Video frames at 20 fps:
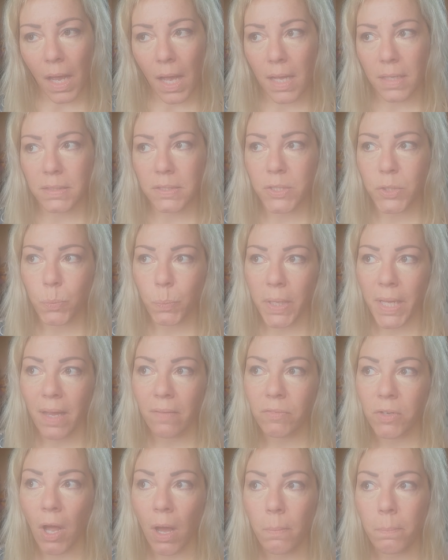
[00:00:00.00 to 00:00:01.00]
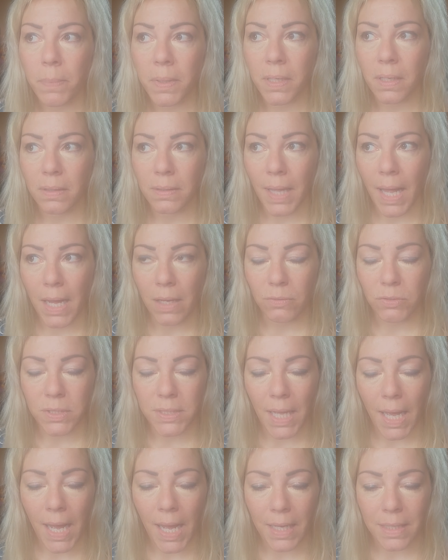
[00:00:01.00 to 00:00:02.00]
And so we have not been allowed
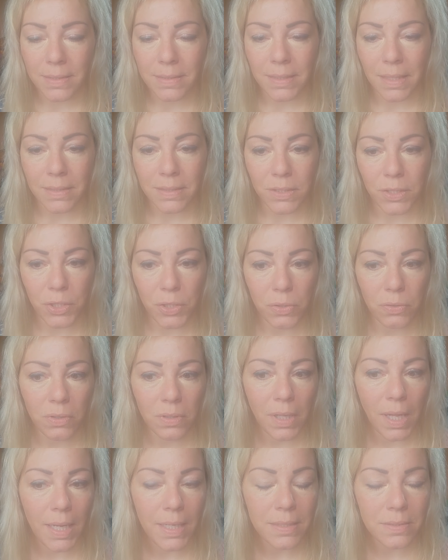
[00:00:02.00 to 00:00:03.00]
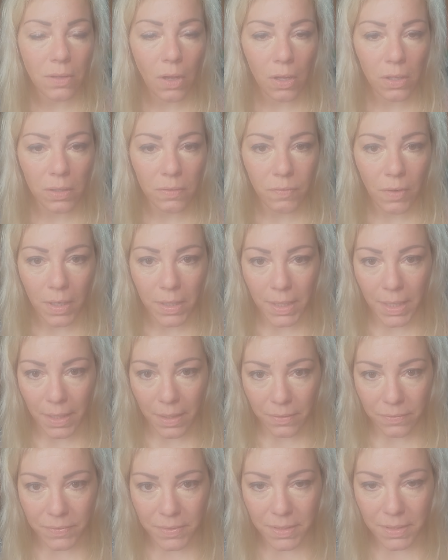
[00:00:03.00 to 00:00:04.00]
to access and utilize all of our
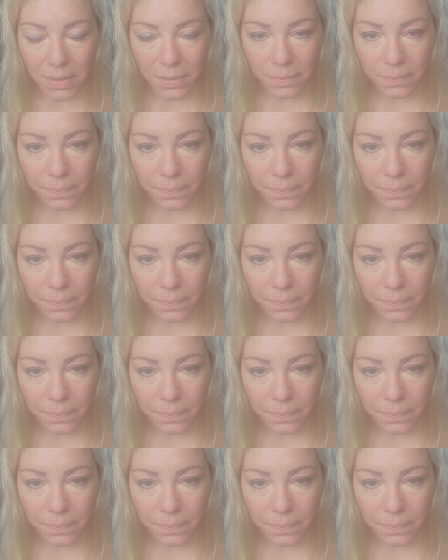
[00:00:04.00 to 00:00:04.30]
gifts